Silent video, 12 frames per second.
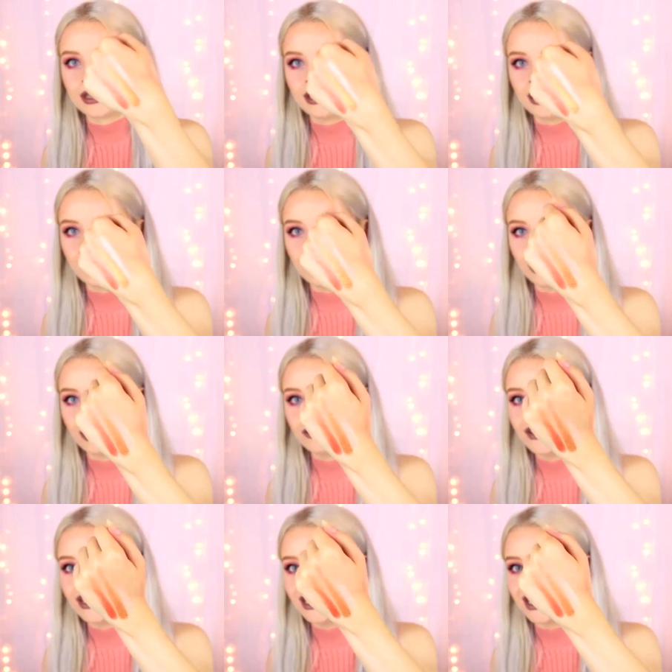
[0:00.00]
Uh,
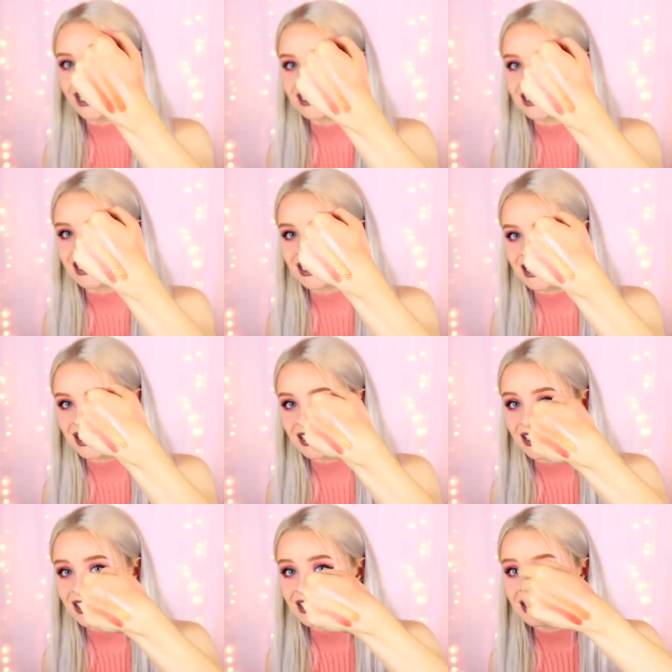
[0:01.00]
hopefully you guys can see
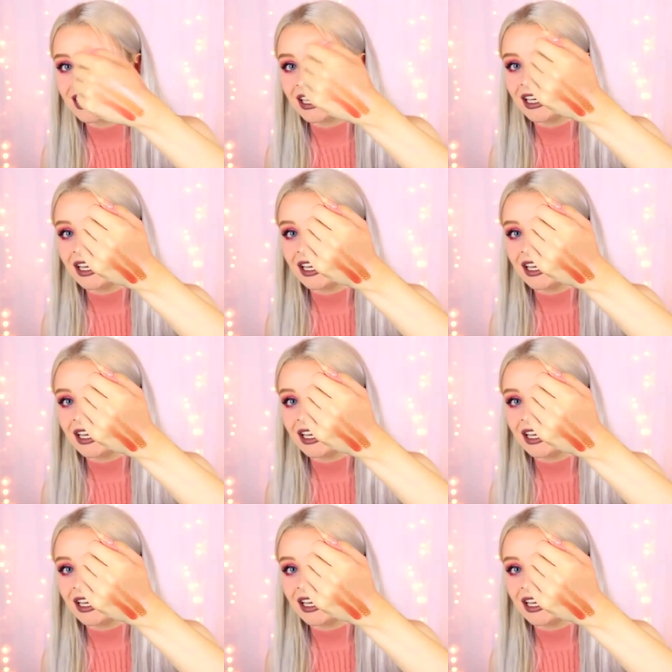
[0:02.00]
this.